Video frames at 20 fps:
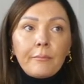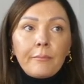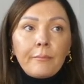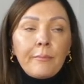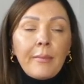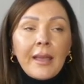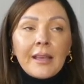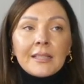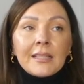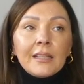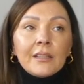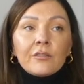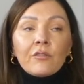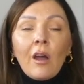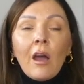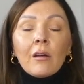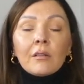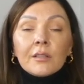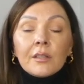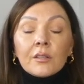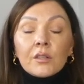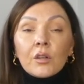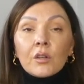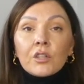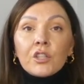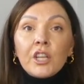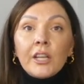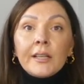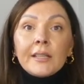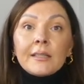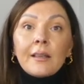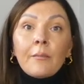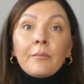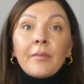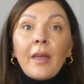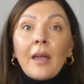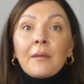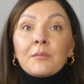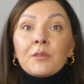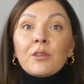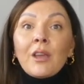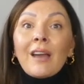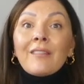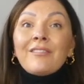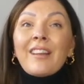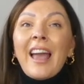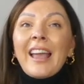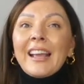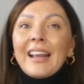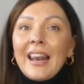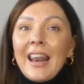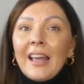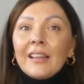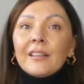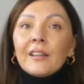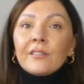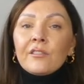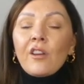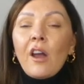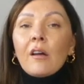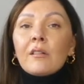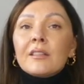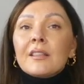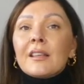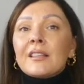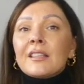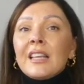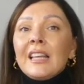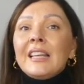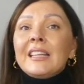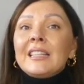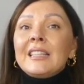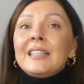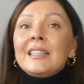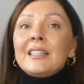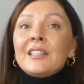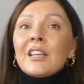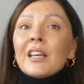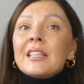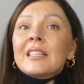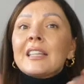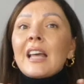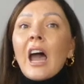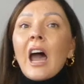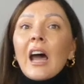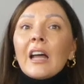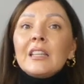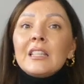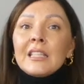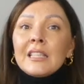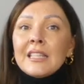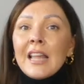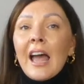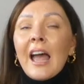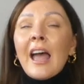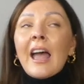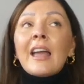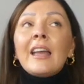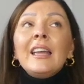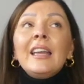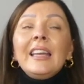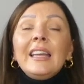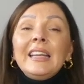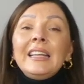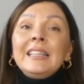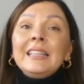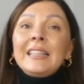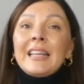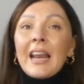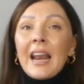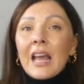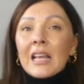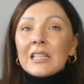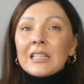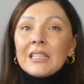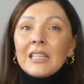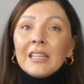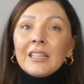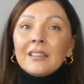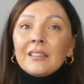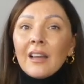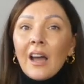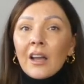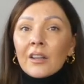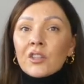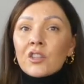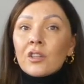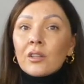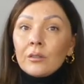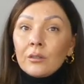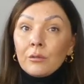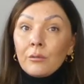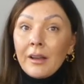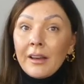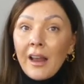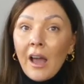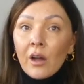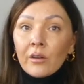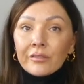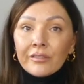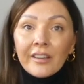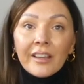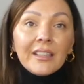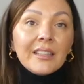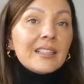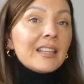basic trousers or jeans, sometimes you have like leather trousers, it just adds that interesting touch to an outfit.